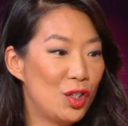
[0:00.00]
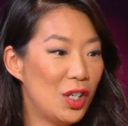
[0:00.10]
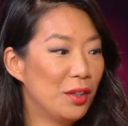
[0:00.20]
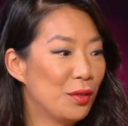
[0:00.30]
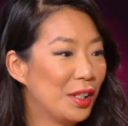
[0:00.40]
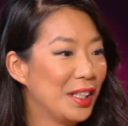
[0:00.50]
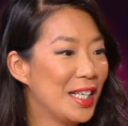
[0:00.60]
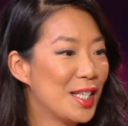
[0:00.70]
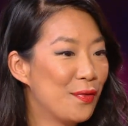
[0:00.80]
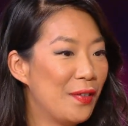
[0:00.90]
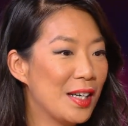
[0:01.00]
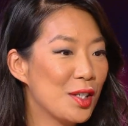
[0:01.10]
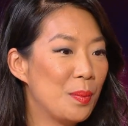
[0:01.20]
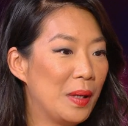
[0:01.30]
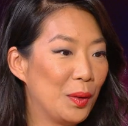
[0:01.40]
general it's
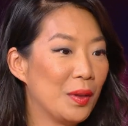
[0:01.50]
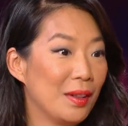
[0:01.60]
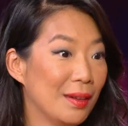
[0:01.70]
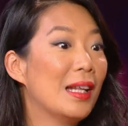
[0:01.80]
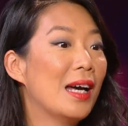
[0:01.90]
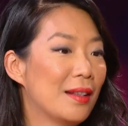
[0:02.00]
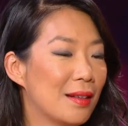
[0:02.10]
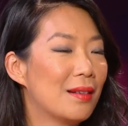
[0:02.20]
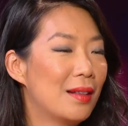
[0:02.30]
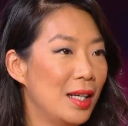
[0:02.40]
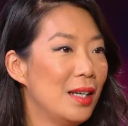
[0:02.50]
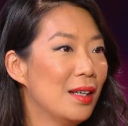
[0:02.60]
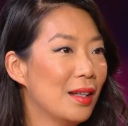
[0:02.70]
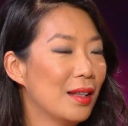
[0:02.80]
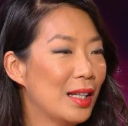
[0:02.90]
fast about that
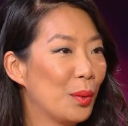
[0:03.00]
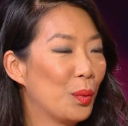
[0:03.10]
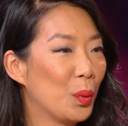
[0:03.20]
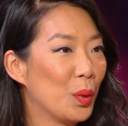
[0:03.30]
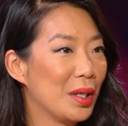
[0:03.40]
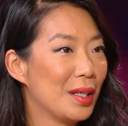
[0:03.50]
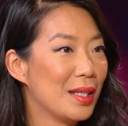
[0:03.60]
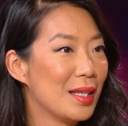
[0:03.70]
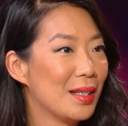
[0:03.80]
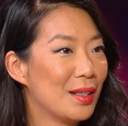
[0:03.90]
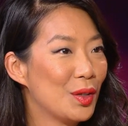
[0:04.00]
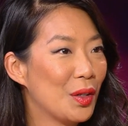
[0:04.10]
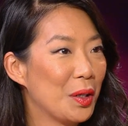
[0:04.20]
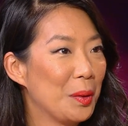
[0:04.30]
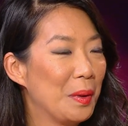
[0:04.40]
thing that we were
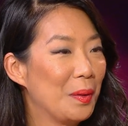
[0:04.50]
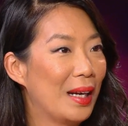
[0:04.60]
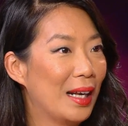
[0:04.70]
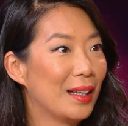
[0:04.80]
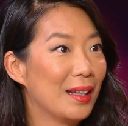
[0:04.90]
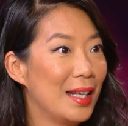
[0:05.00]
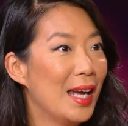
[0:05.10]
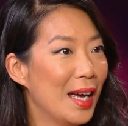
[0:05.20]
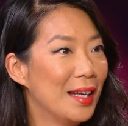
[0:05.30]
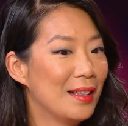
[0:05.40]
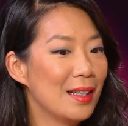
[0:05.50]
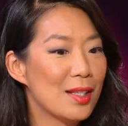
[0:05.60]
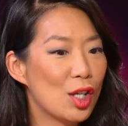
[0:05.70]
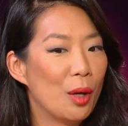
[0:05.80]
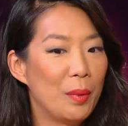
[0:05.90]
talking about, like the end,
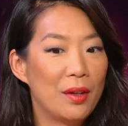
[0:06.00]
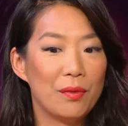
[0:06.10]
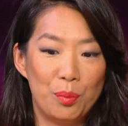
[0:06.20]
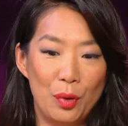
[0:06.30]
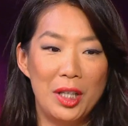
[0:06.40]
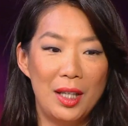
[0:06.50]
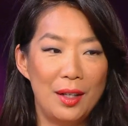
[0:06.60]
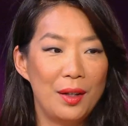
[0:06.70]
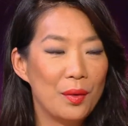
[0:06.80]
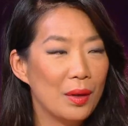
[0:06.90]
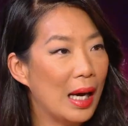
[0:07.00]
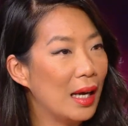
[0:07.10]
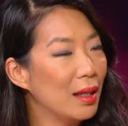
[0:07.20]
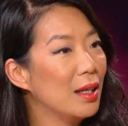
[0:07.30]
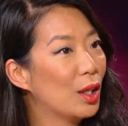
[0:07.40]
is coming pretty,
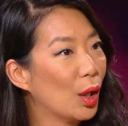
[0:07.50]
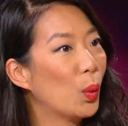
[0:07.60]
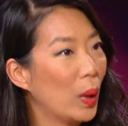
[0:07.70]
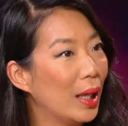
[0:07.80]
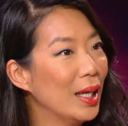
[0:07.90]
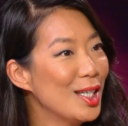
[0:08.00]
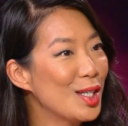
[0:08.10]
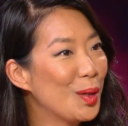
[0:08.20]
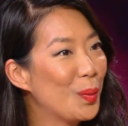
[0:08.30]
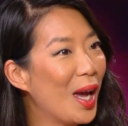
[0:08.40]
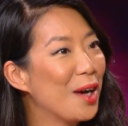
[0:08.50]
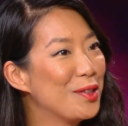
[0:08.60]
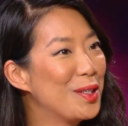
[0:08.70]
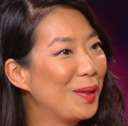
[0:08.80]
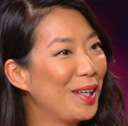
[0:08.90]
I think, quickly. So mm-hmm. we
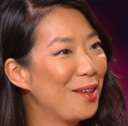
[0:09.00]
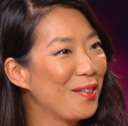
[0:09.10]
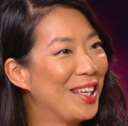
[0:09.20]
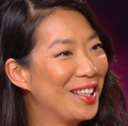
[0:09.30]
have to live and